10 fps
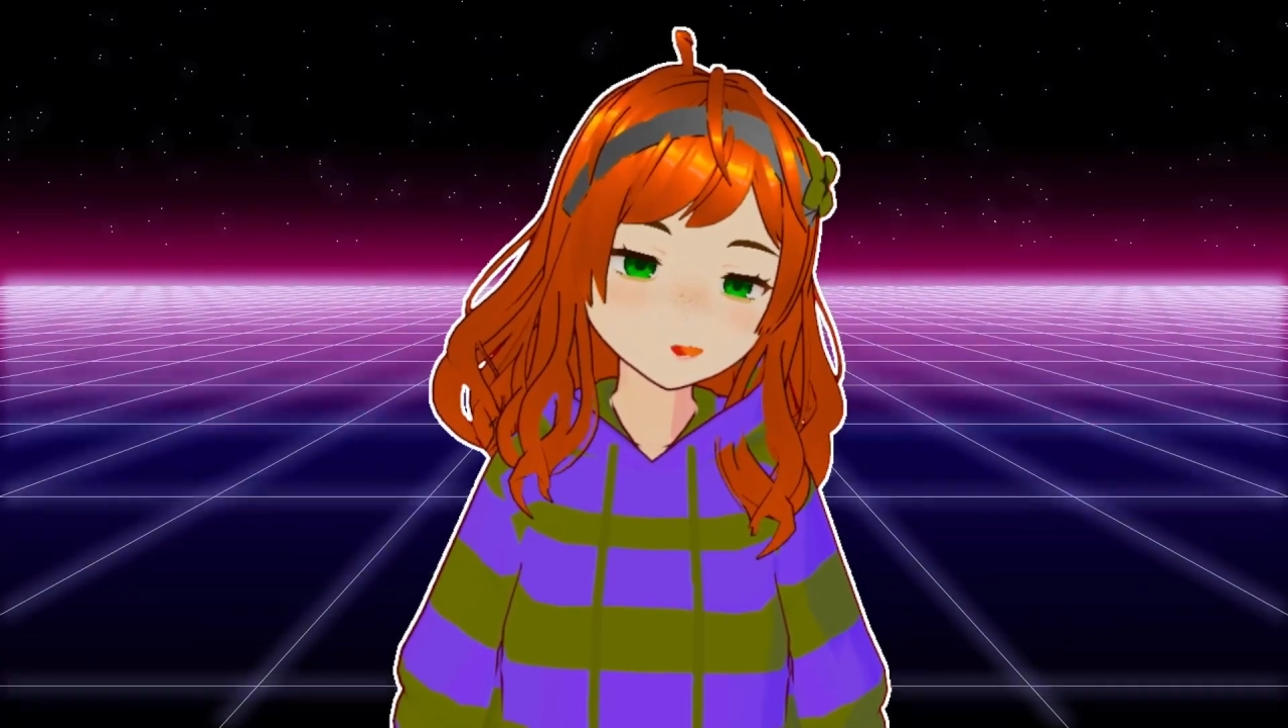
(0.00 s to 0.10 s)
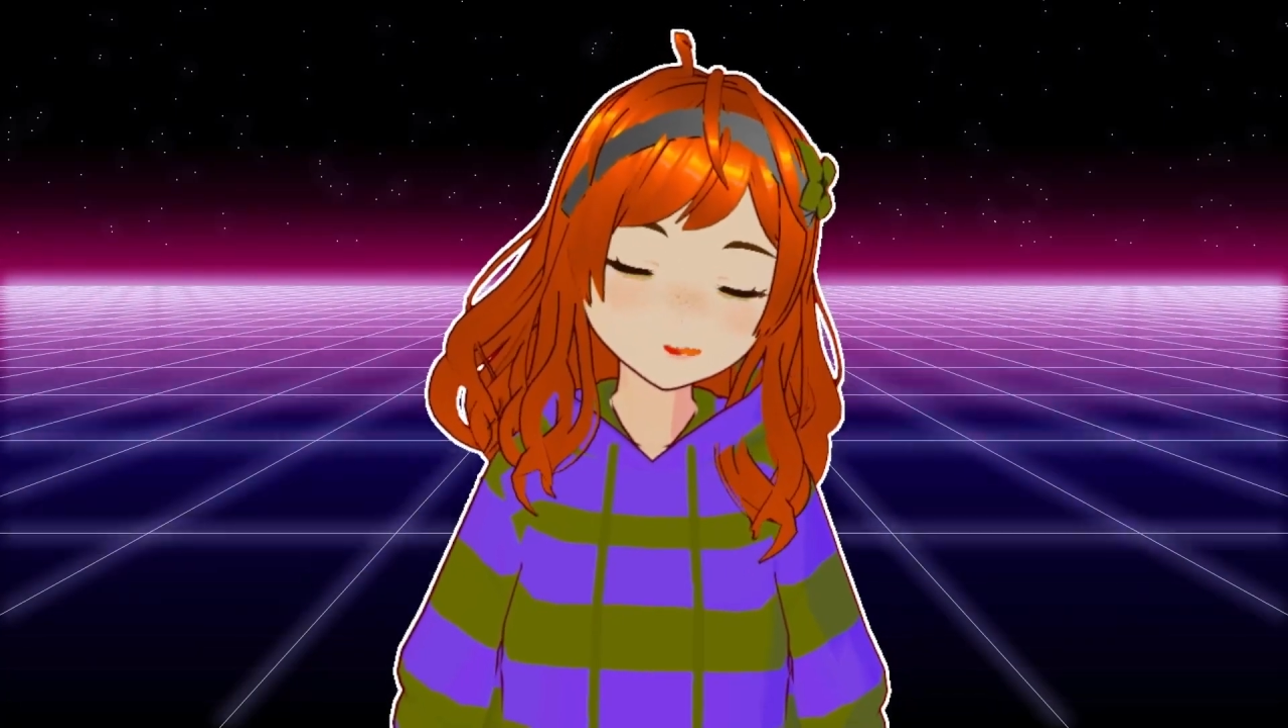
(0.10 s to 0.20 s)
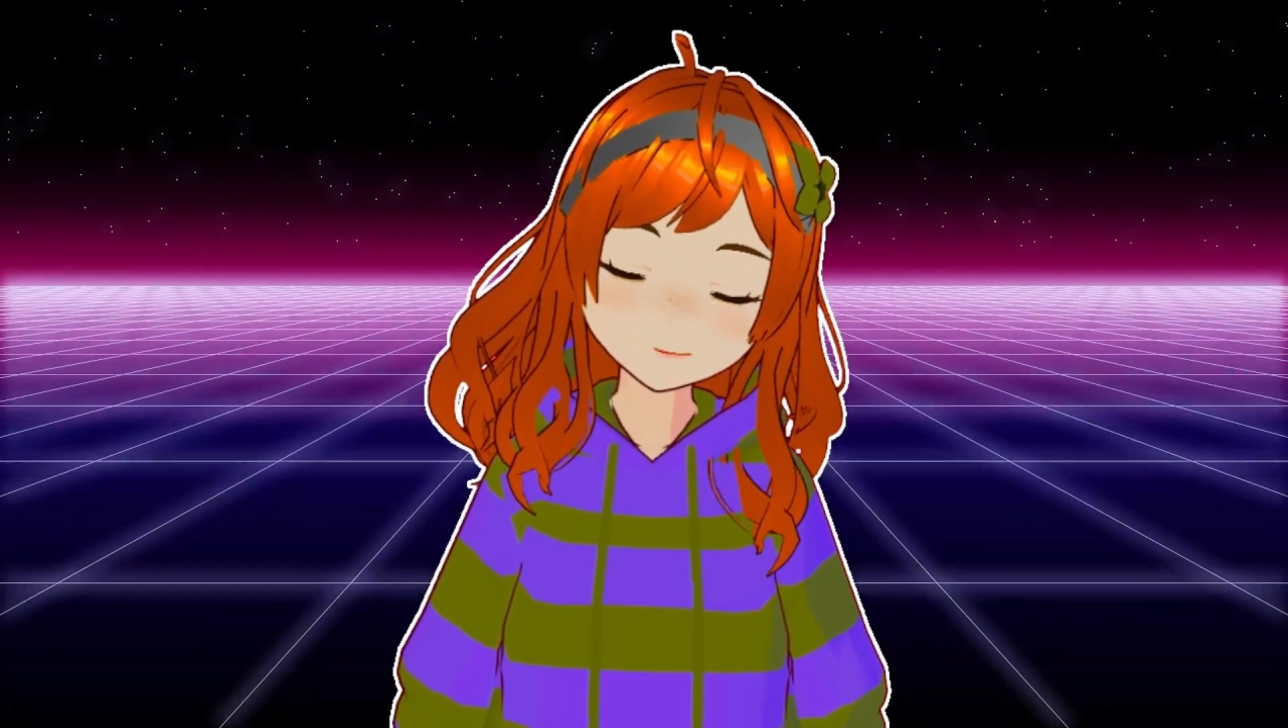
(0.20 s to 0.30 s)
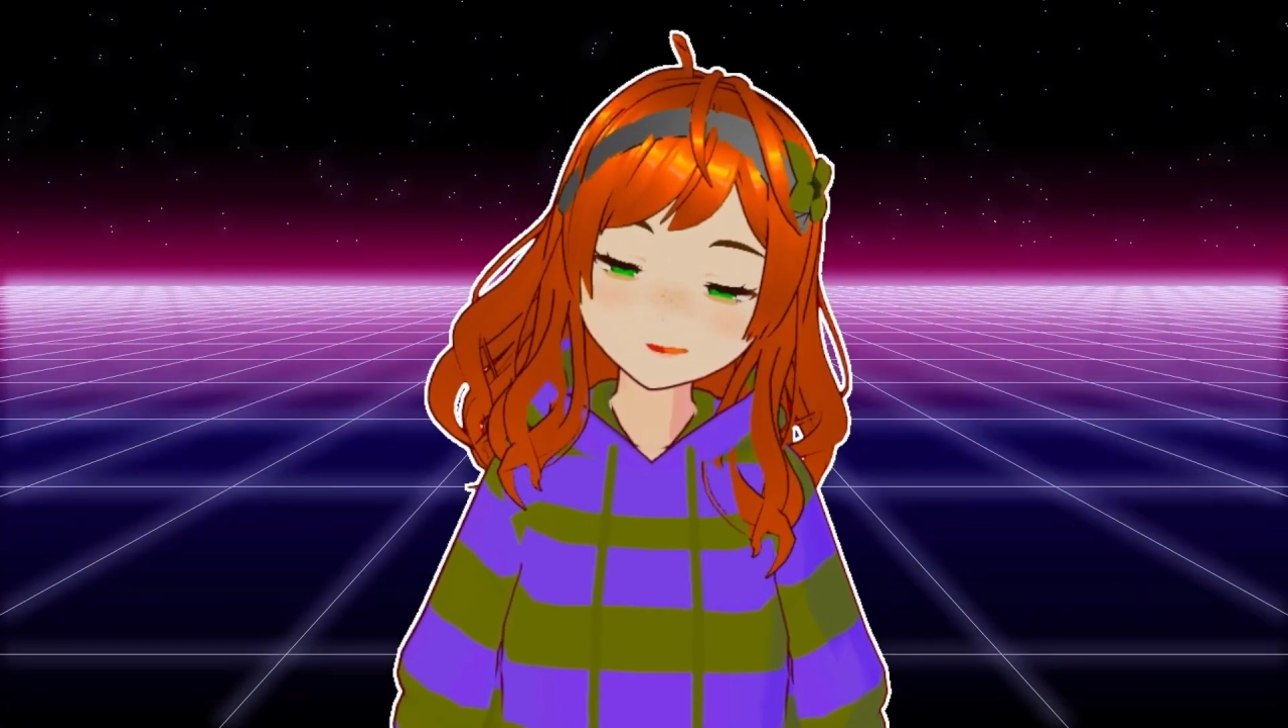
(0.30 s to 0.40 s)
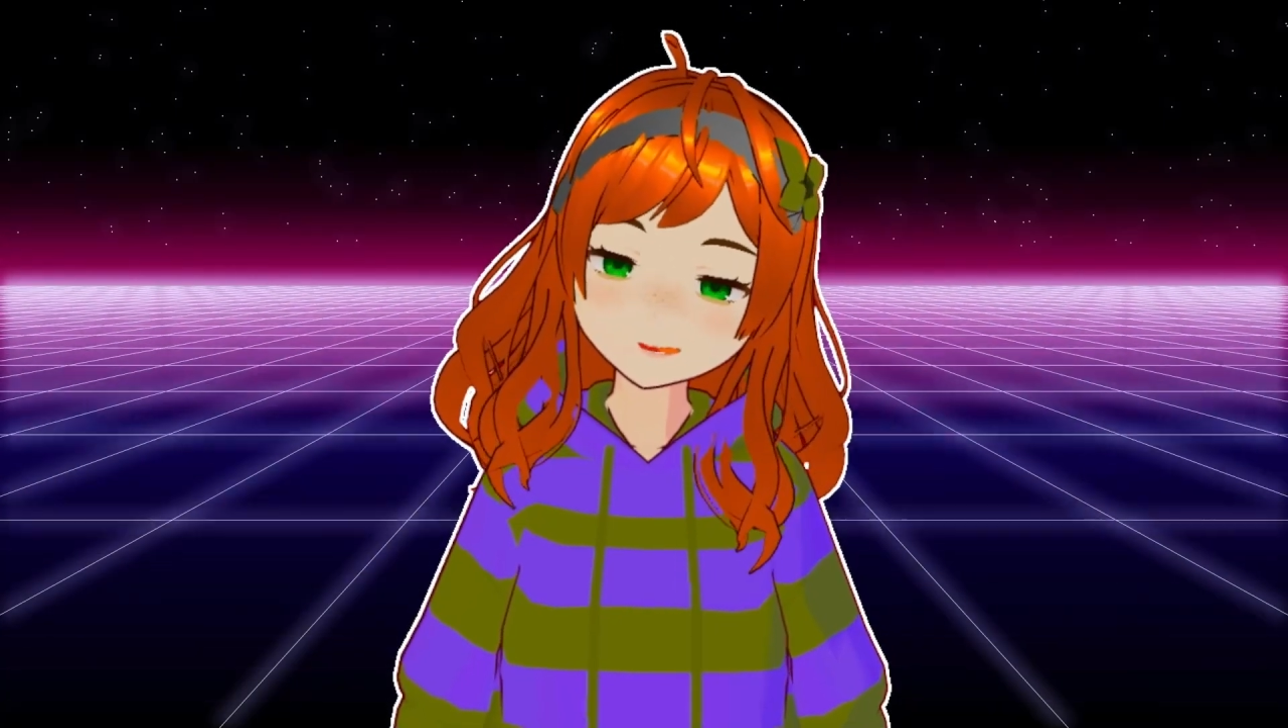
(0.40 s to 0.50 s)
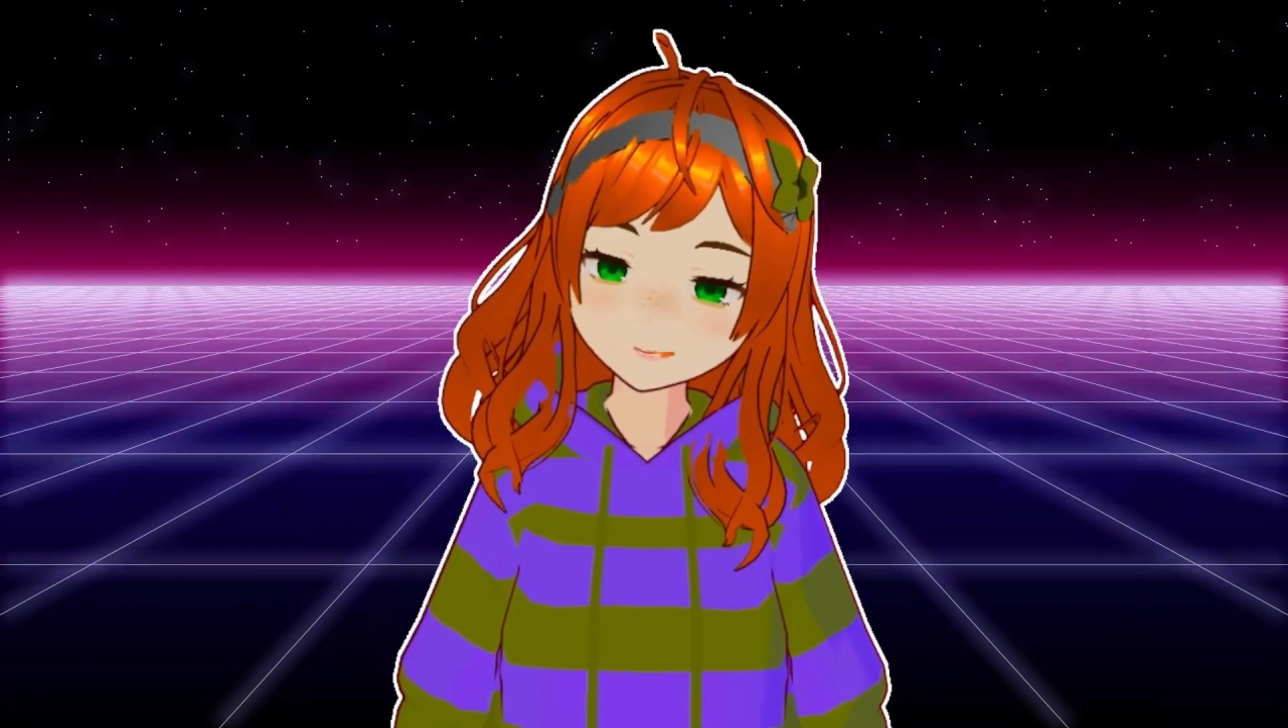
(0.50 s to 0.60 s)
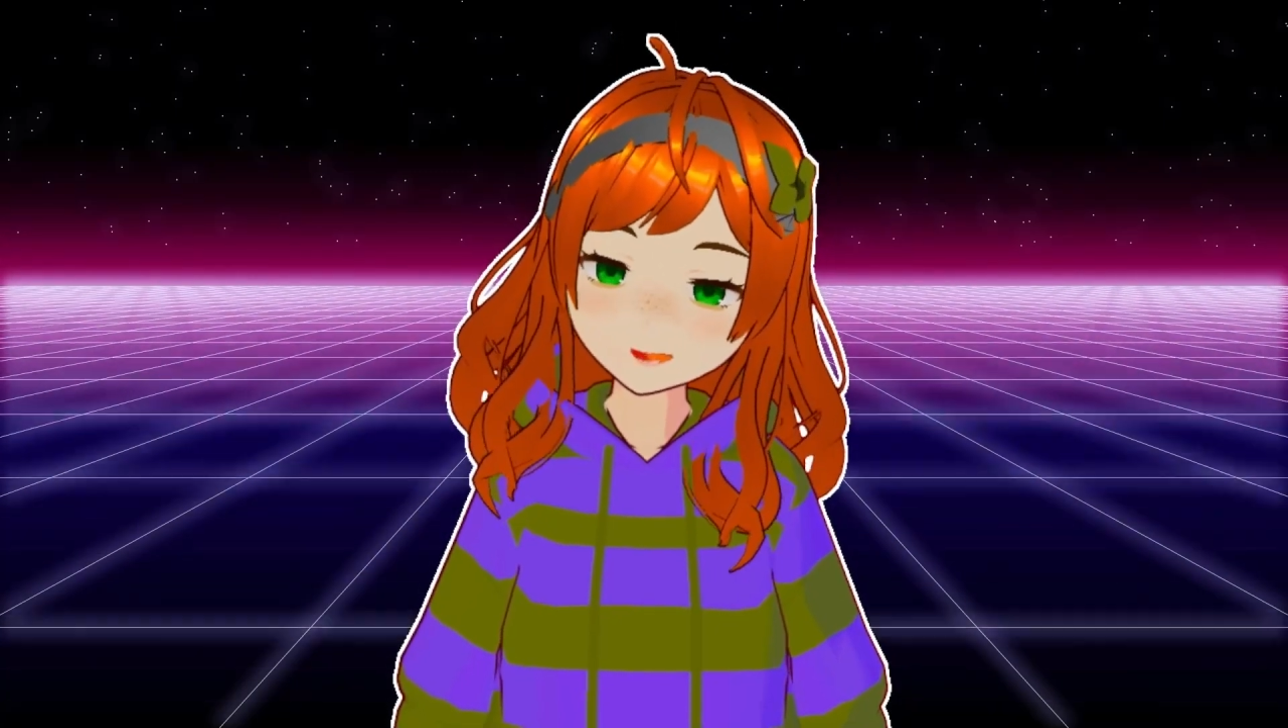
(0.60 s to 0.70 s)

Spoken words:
the feminist